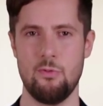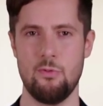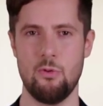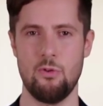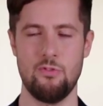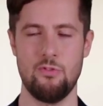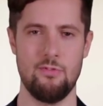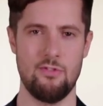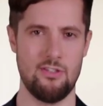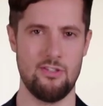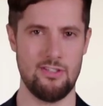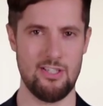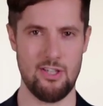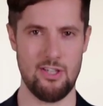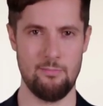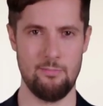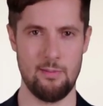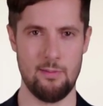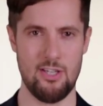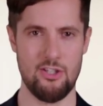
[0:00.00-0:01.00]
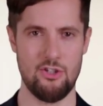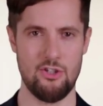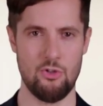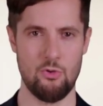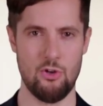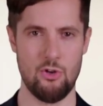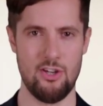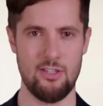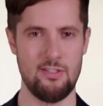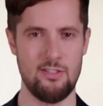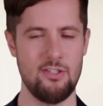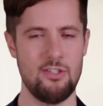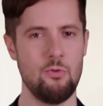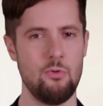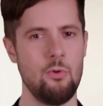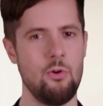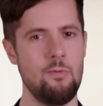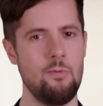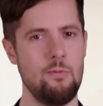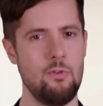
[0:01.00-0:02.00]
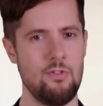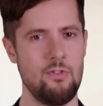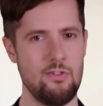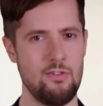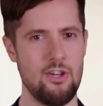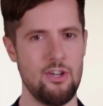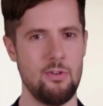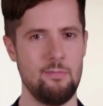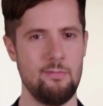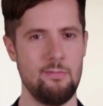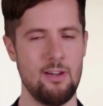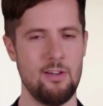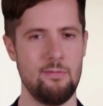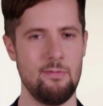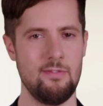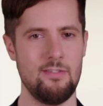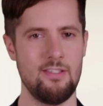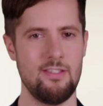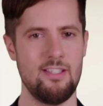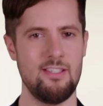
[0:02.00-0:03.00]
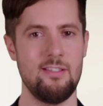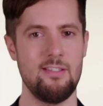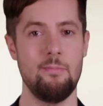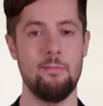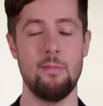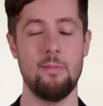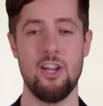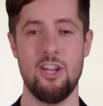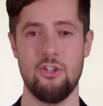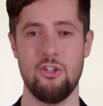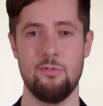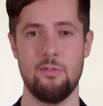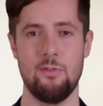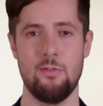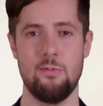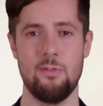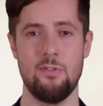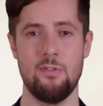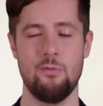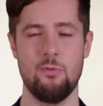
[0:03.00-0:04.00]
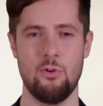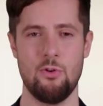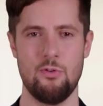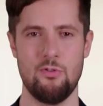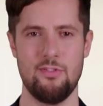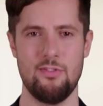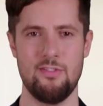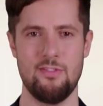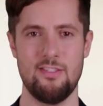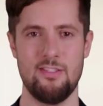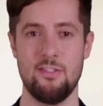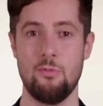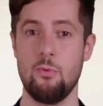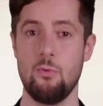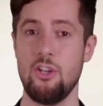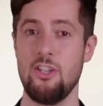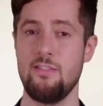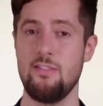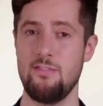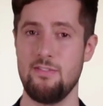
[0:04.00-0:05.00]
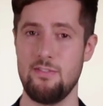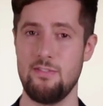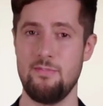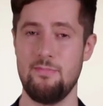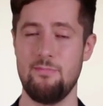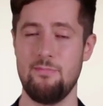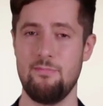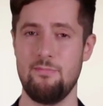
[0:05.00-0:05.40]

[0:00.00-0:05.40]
What feels like a major crisis to one person might be seen as a minor bump in the road to someone else.